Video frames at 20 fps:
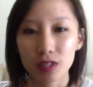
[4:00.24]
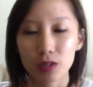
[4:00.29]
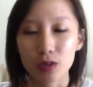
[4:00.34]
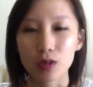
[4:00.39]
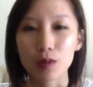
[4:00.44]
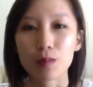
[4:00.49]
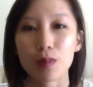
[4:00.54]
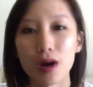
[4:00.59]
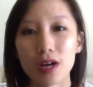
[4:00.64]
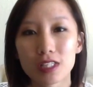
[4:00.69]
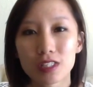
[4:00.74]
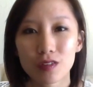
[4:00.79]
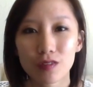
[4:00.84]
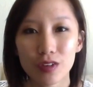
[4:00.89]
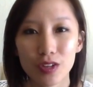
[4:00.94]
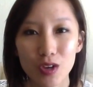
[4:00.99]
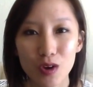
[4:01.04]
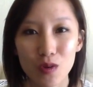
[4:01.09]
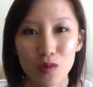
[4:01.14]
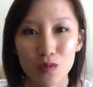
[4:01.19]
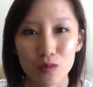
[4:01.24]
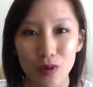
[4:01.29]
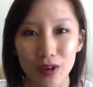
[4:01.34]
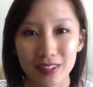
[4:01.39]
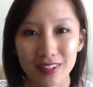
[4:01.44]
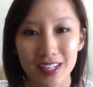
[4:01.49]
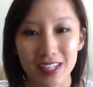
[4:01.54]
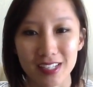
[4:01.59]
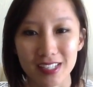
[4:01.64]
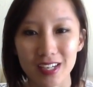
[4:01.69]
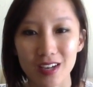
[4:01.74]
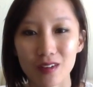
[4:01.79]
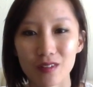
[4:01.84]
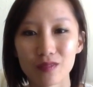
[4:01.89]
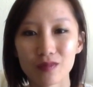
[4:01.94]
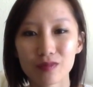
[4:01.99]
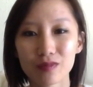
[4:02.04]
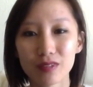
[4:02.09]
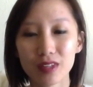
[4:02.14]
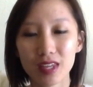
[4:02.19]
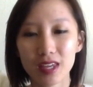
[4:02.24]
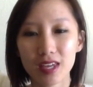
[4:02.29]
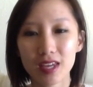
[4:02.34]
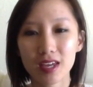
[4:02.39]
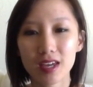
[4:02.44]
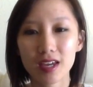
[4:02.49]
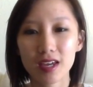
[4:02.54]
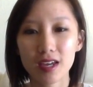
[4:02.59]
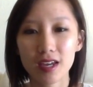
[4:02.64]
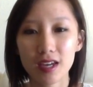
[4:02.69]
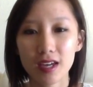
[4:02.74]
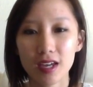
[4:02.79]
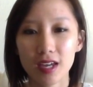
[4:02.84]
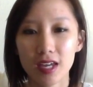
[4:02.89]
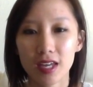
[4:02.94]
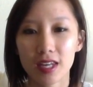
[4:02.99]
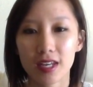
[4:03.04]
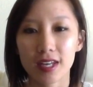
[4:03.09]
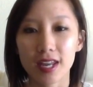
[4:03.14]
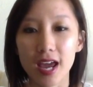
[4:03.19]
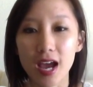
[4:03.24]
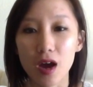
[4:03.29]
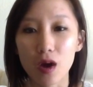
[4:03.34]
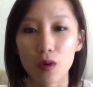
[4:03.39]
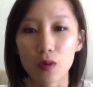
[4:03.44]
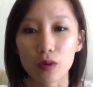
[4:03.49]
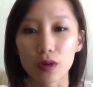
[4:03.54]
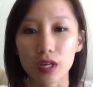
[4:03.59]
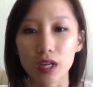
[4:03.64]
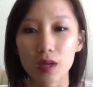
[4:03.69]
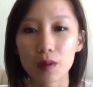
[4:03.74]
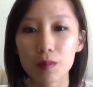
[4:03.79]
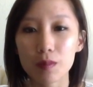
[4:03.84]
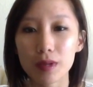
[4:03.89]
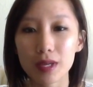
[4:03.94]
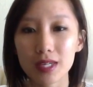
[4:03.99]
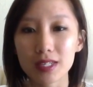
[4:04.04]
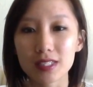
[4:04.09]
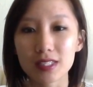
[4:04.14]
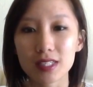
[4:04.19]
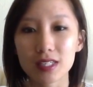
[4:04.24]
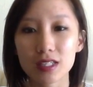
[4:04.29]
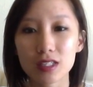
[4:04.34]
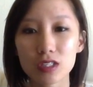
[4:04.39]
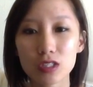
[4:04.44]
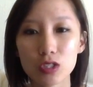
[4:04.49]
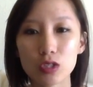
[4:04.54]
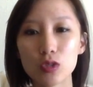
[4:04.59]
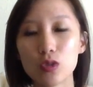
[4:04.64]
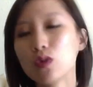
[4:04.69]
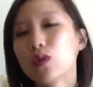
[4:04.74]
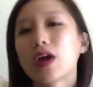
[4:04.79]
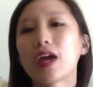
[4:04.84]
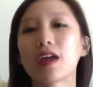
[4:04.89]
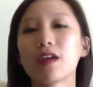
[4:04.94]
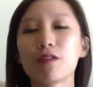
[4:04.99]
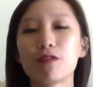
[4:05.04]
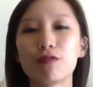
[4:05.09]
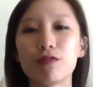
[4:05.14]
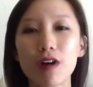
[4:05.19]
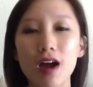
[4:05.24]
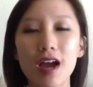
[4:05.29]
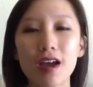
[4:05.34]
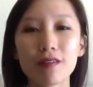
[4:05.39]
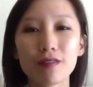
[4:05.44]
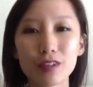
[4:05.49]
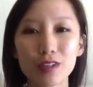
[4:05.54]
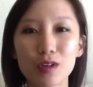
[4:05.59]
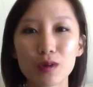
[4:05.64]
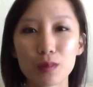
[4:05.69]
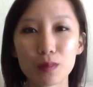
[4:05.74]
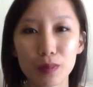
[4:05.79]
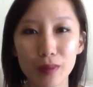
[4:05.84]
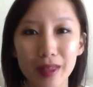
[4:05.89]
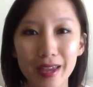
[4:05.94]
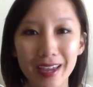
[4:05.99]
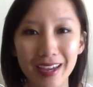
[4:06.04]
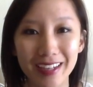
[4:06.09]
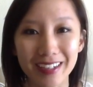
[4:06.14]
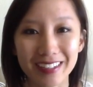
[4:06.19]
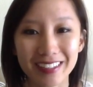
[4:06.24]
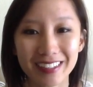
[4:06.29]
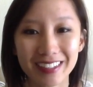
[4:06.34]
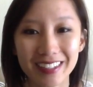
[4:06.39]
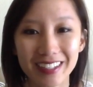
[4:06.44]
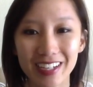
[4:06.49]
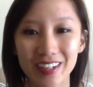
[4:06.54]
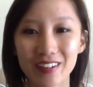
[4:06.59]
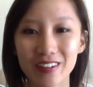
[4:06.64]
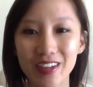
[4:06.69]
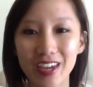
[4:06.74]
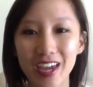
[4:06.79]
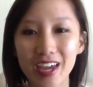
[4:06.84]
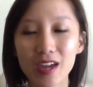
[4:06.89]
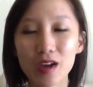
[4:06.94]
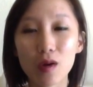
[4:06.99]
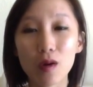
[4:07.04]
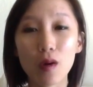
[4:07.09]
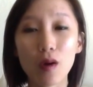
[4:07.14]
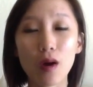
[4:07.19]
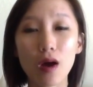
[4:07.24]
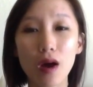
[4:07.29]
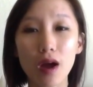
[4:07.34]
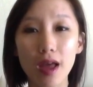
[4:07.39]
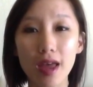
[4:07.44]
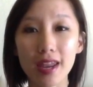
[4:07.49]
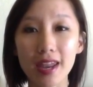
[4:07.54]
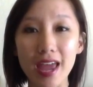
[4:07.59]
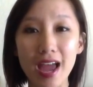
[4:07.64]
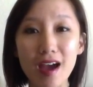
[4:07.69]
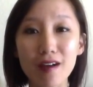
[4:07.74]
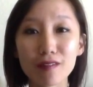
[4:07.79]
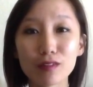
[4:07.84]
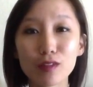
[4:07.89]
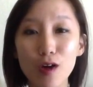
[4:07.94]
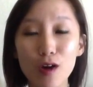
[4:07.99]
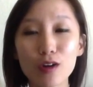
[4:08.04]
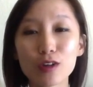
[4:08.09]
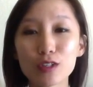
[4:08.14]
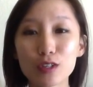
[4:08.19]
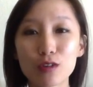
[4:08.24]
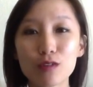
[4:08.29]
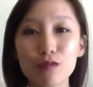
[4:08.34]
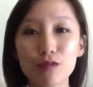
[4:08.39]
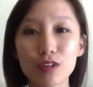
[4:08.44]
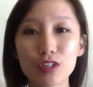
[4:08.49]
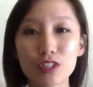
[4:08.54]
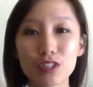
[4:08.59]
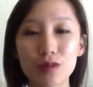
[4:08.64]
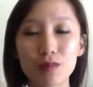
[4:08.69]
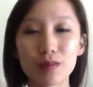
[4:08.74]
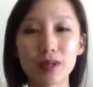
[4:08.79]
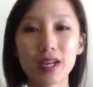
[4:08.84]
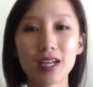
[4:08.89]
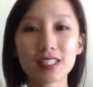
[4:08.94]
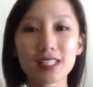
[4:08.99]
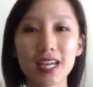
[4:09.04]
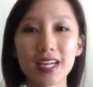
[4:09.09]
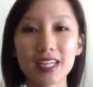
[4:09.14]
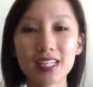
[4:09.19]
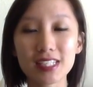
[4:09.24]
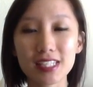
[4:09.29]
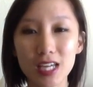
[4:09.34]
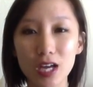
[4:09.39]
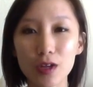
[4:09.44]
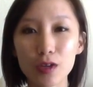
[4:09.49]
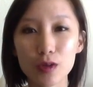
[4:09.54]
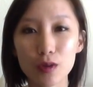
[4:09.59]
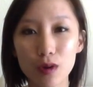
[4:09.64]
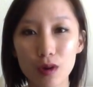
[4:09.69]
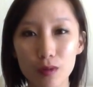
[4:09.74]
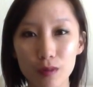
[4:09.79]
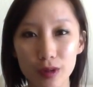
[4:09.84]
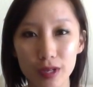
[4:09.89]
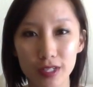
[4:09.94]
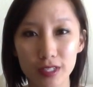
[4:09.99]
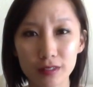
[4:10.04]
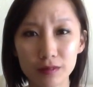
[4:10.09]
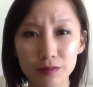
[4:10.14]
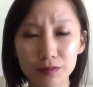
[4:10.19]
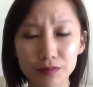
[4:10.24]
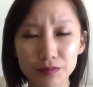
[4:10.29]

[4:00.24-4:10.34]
You can pause the video and write that down. Now, commit to a 5-year plan, okay? And have long-term vision, because I can tell you already